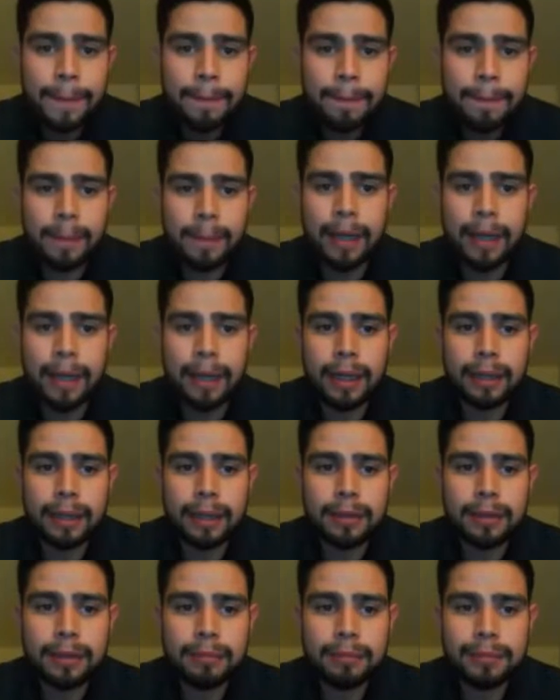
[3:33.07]

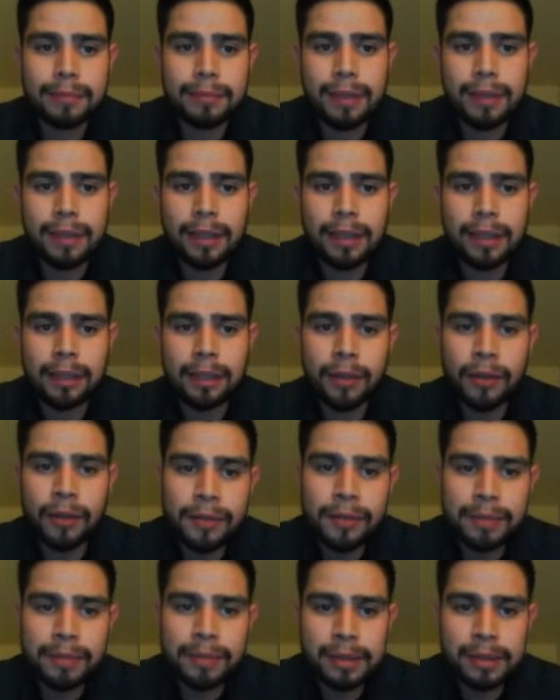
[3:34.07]
but in other
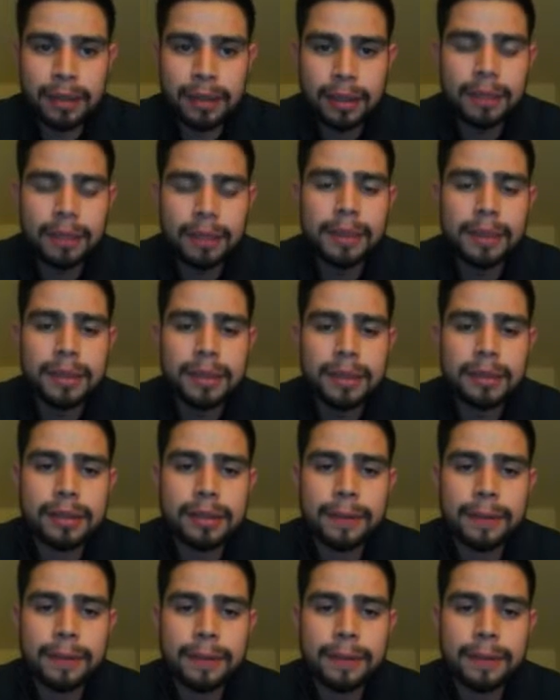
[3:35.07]
investing activities